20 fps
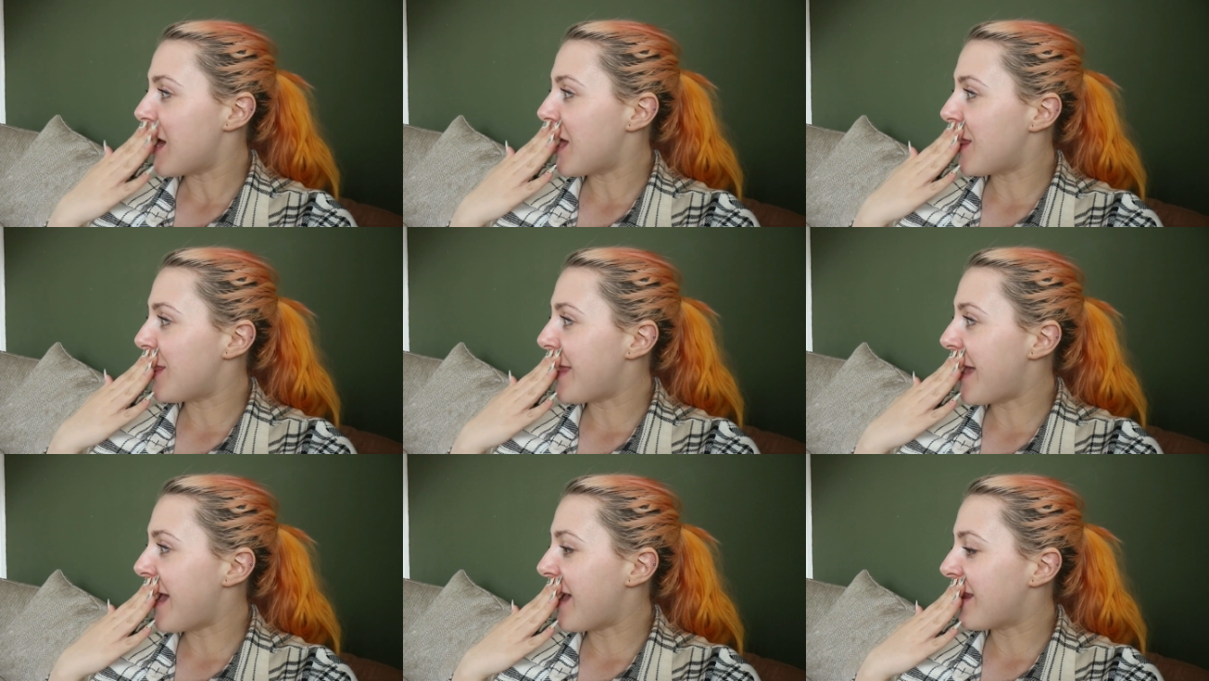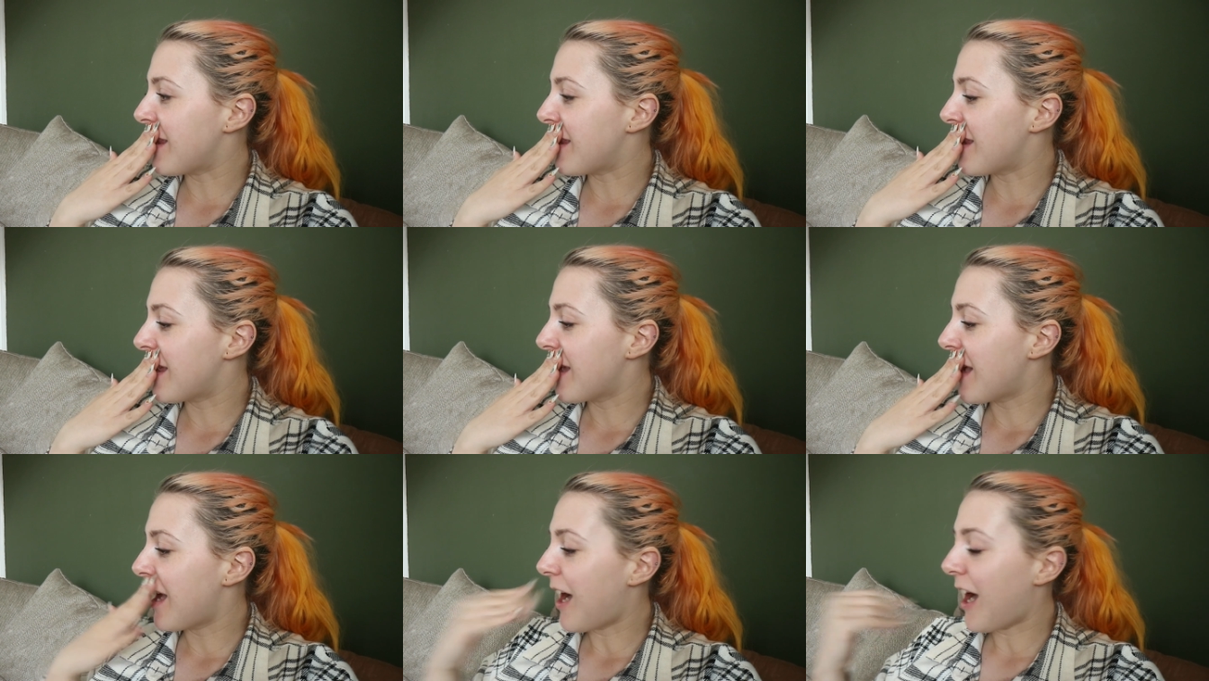And
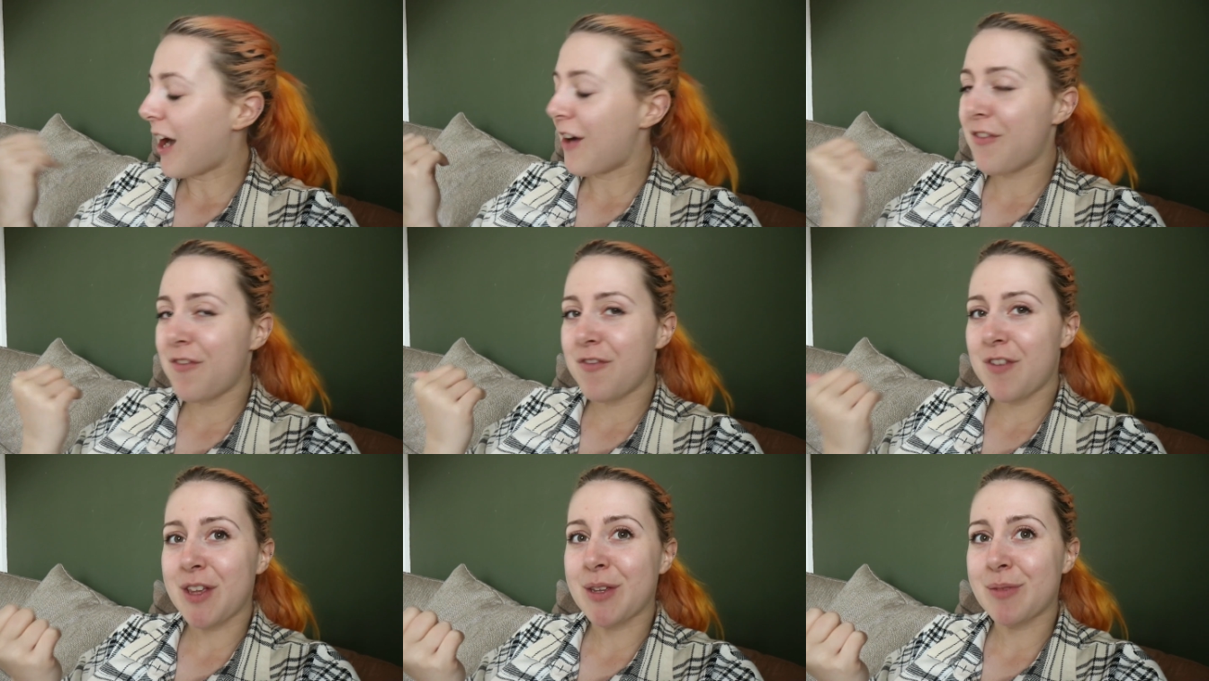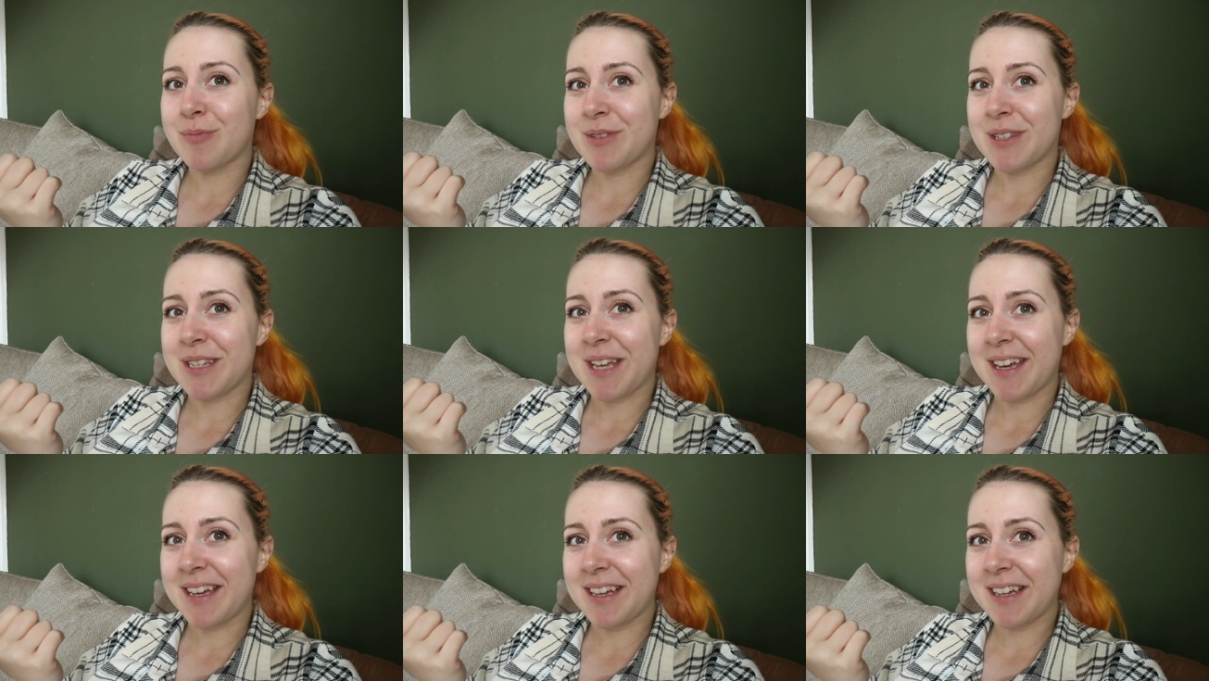then I
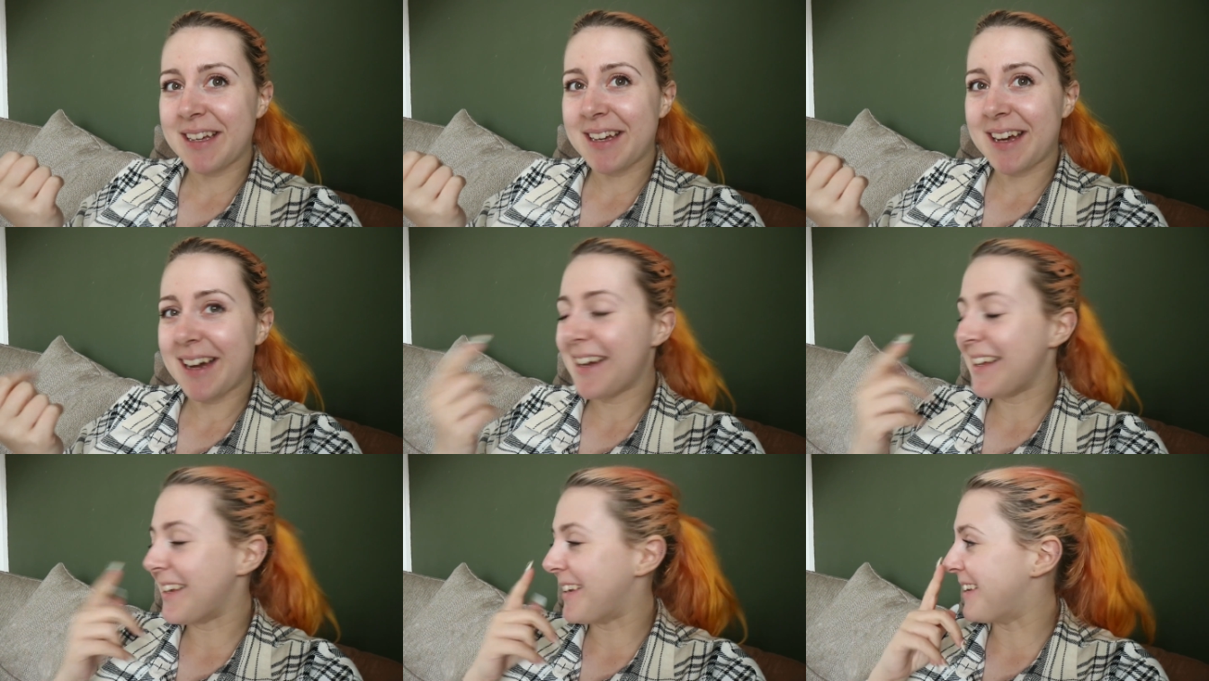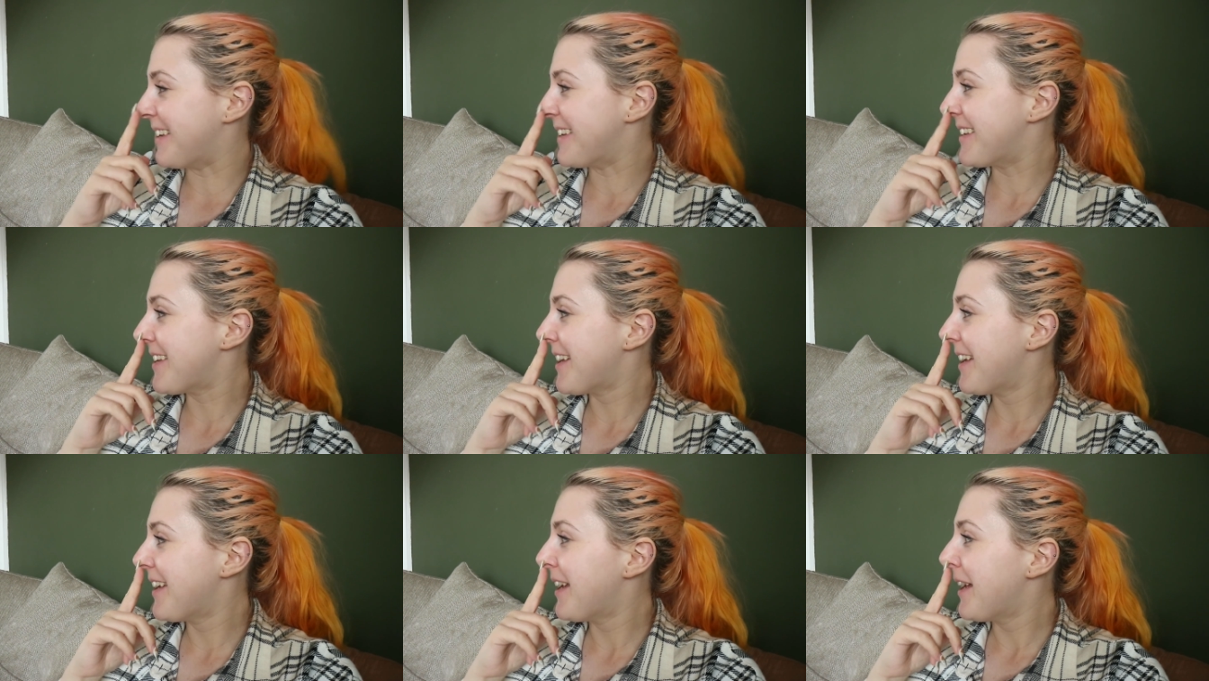filmed it and